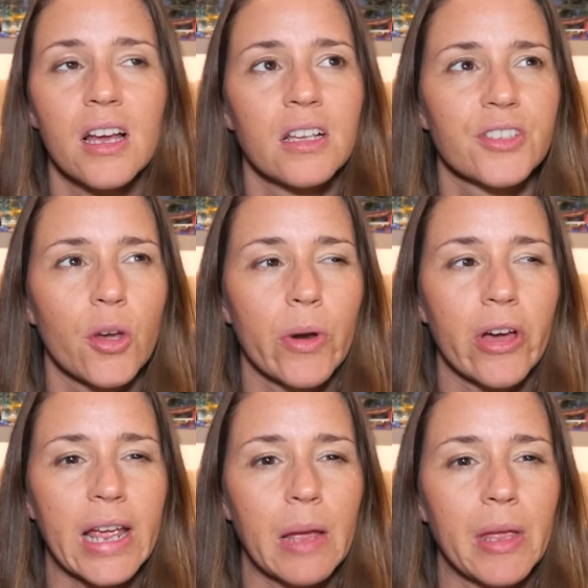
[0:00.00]
So when
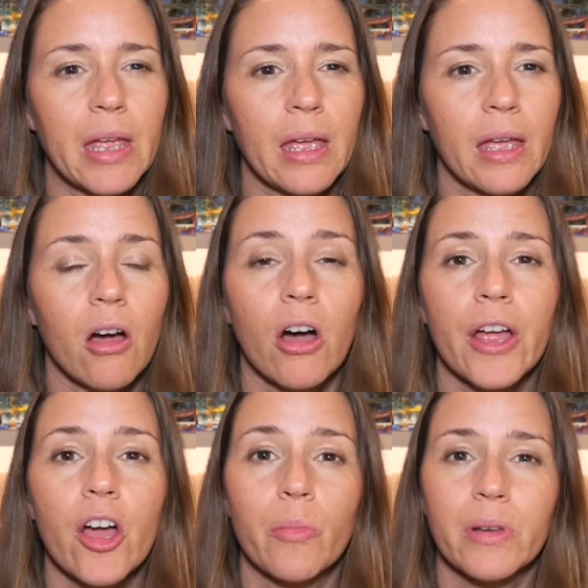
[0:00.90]
I came here,
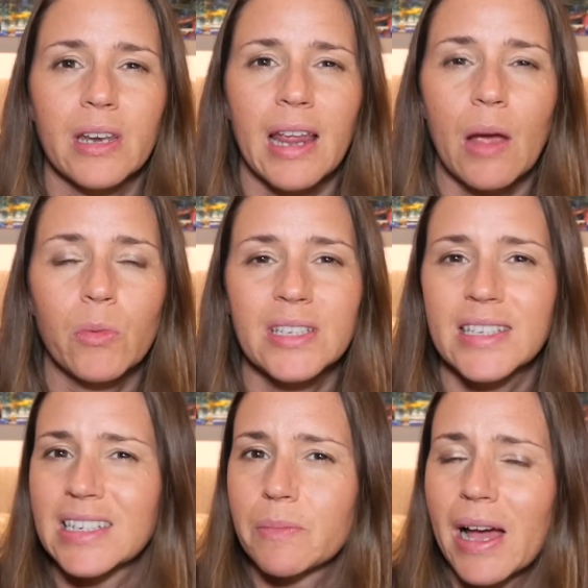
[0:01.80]
I opened an account with
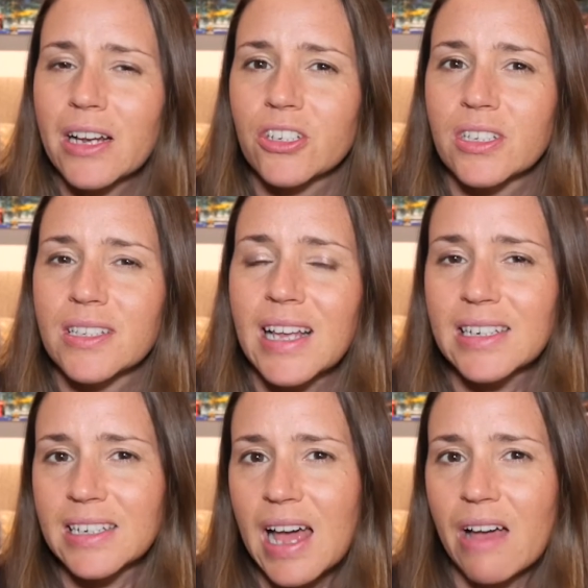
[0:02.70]
Citibank just because that
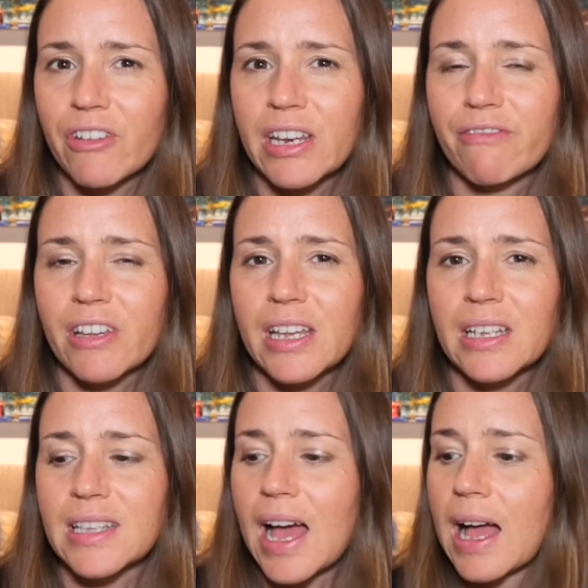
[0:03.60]
didn't have any
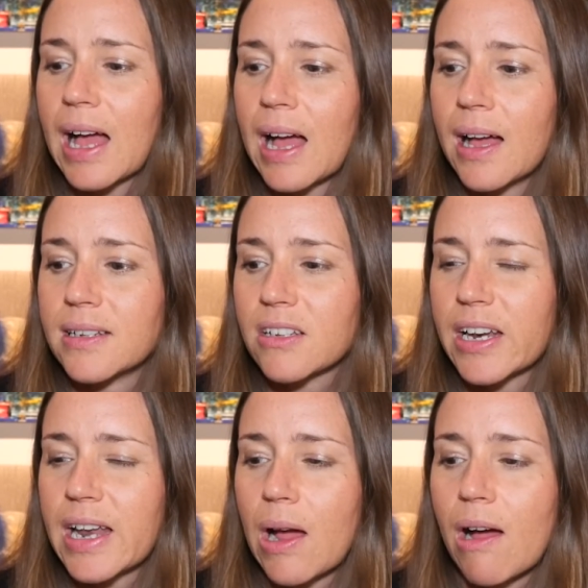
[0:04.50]
fees, and I
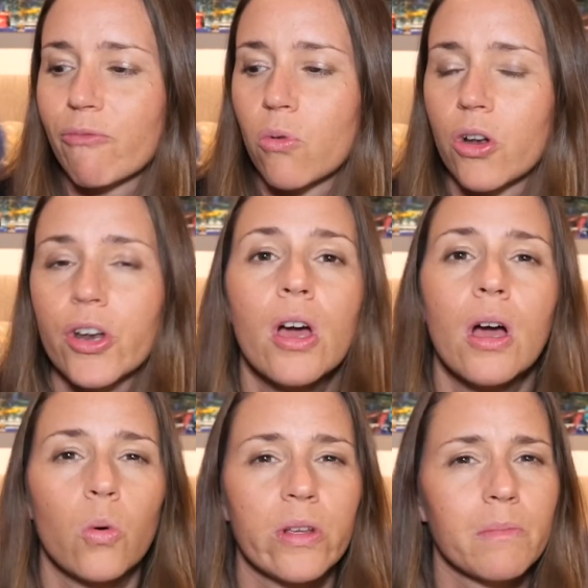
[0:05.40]
now have one
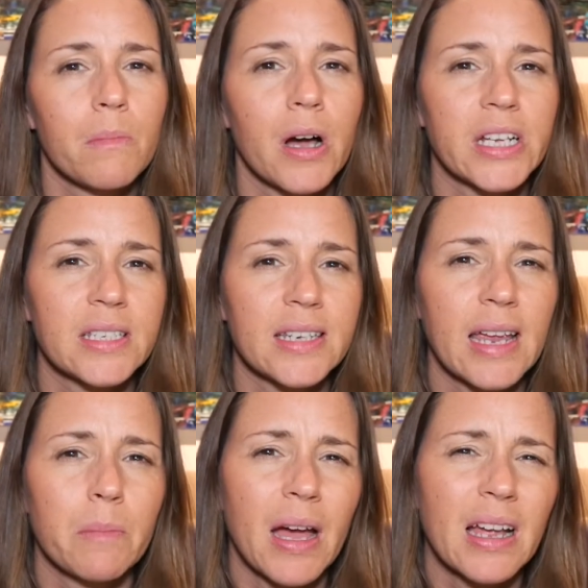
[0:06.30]
with my
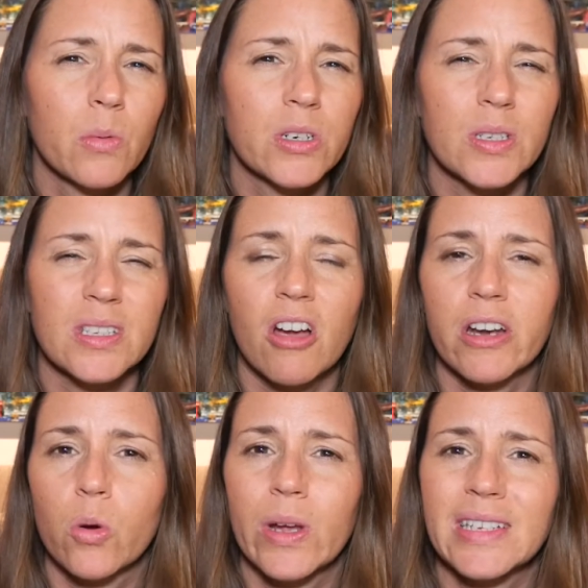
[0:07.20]
state bank, which is
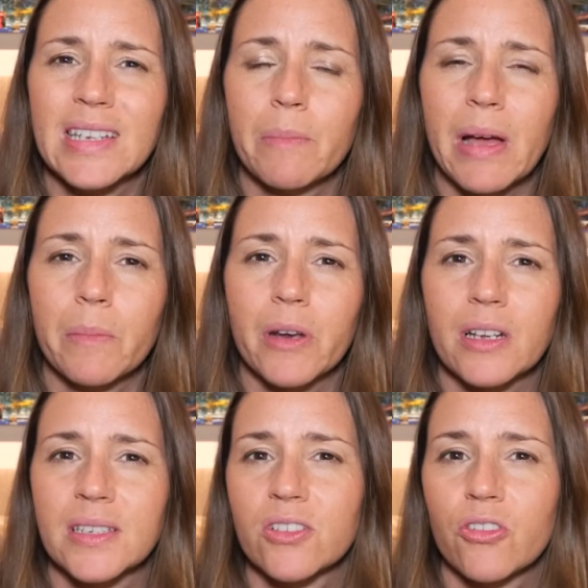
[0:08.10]
kind of Queensland Bank, but I
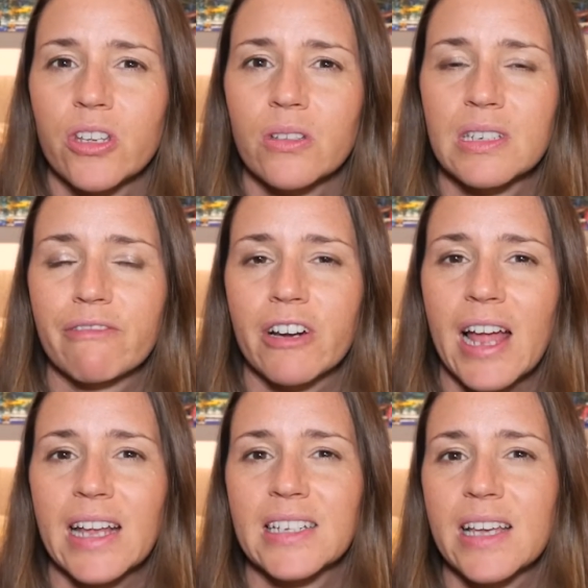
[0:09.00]
can still use different
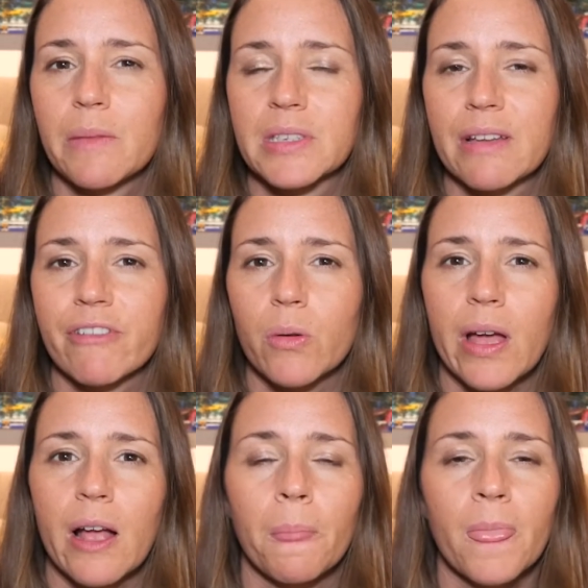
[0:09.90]
ATMs everywhere,